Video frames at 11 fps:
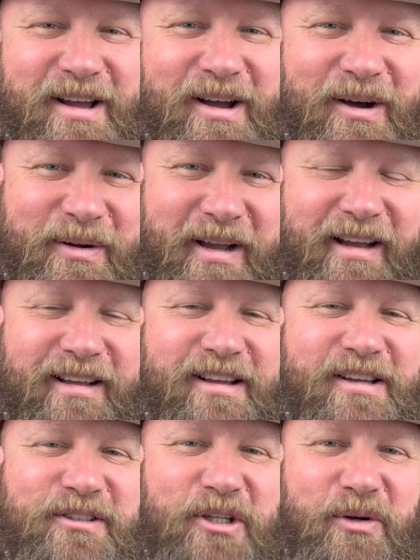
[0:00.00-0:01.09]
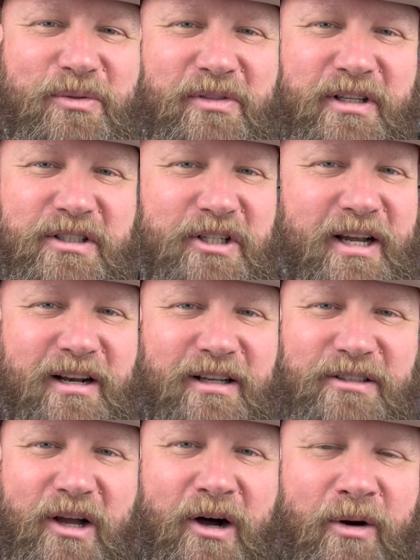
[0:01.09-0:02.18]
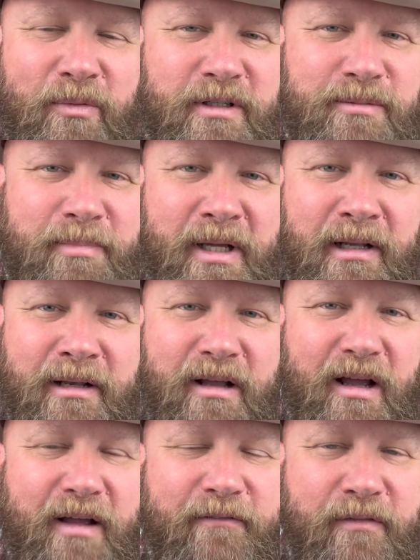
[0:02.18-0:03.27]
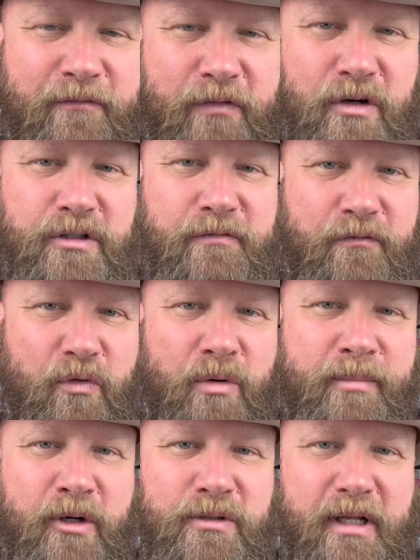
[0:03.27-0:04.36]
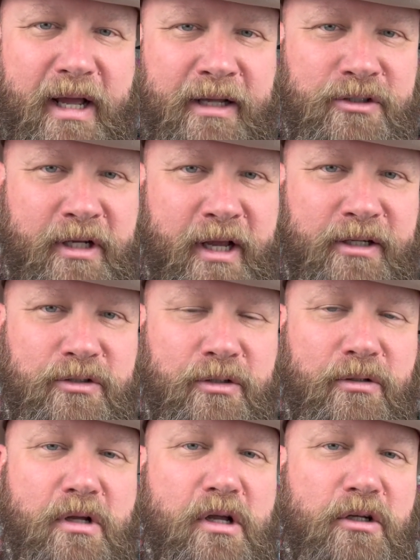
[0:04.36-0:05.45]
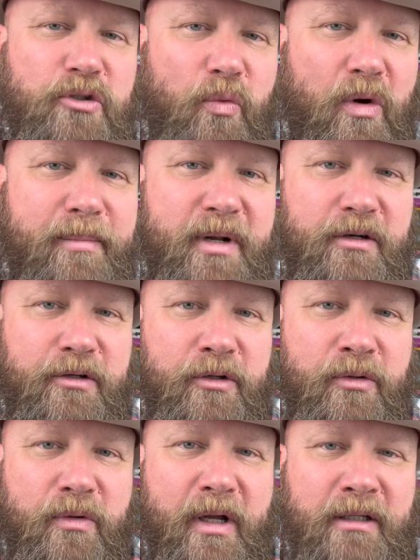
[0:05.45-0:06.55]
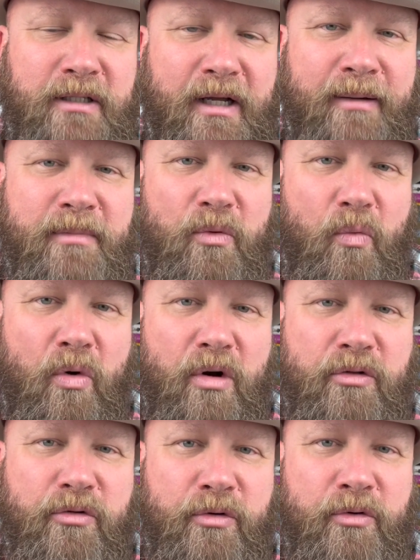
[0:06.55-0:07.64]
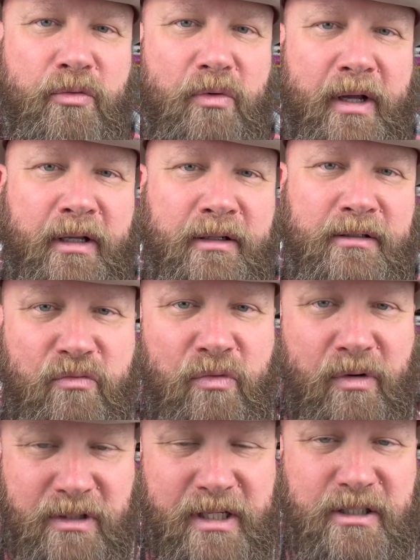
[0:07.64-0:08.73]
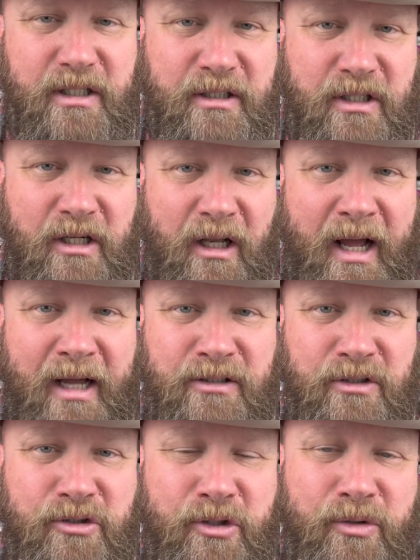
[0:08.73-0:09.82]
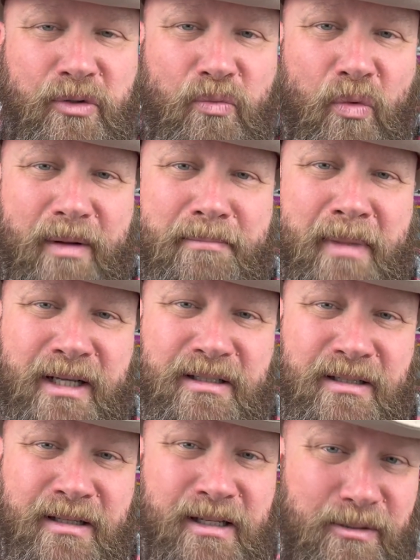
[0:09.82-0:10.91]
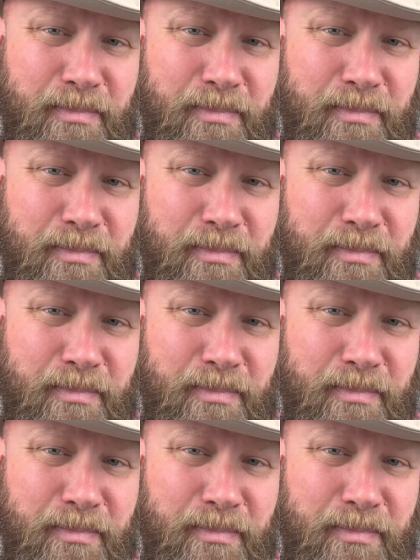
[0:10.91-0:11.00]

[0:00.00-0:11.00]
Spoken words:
Okay, so this channel has always been first and foremost educational. So what I'm gonna do is I'm gonna walk through and teach it as a class and show you what makes this